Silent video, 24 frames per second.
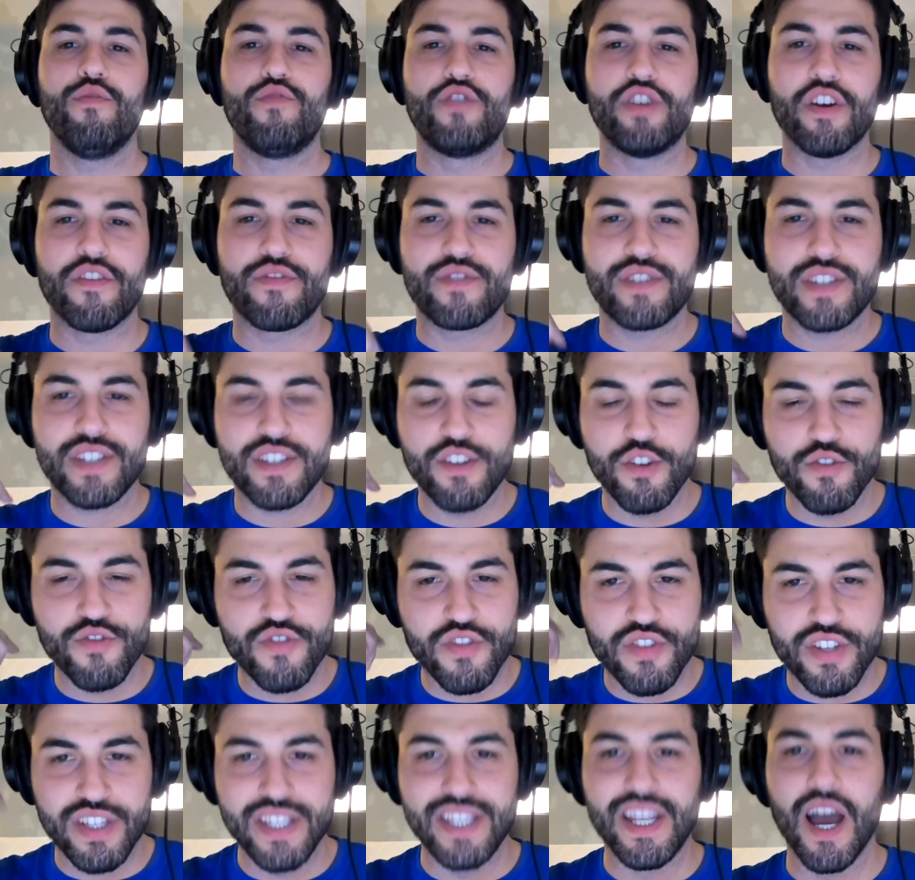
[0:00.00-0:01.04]
just you
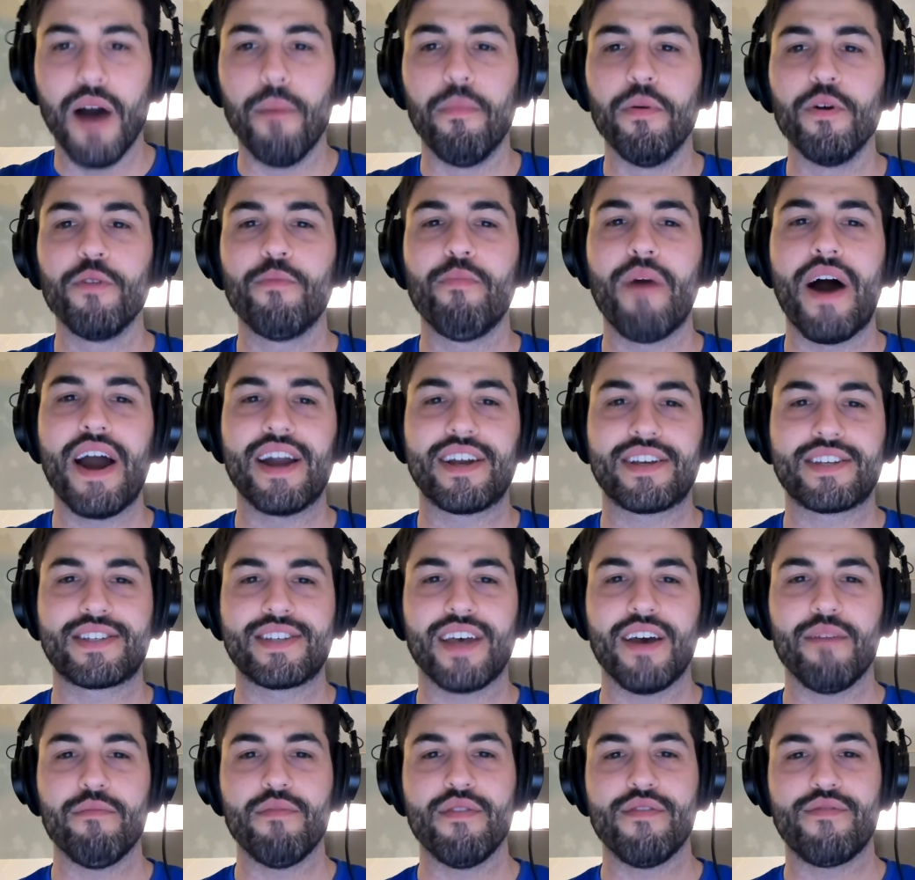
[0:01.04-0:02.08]
just doubled my
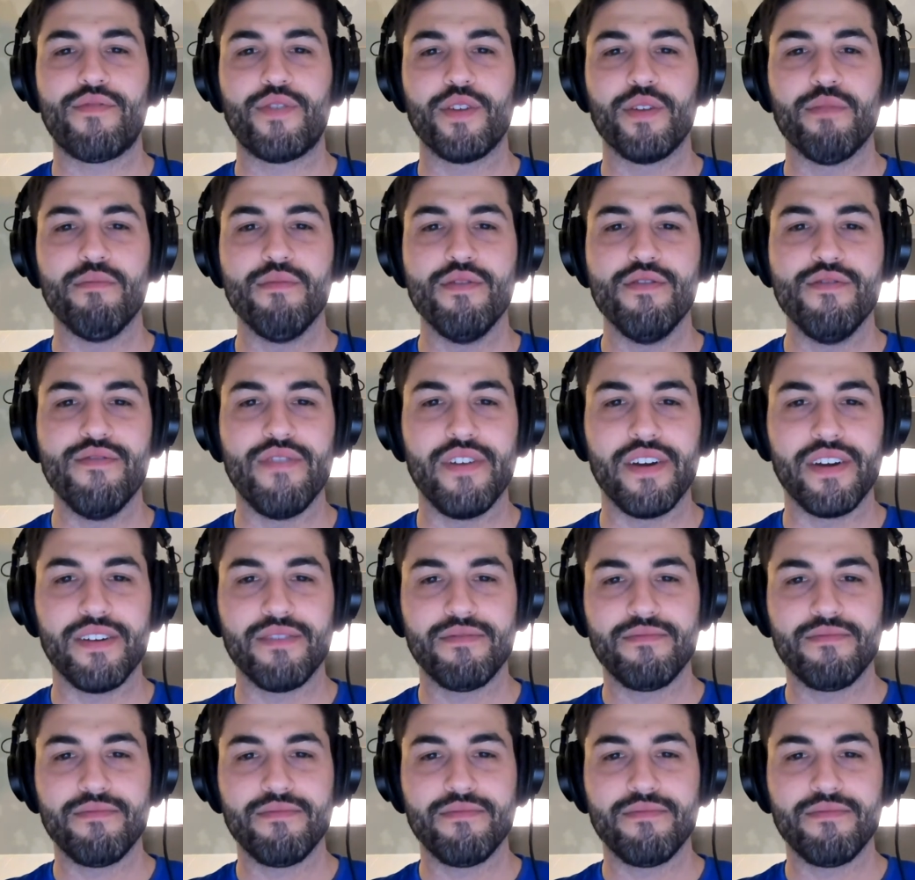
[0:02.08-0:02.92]
excitement for the movie.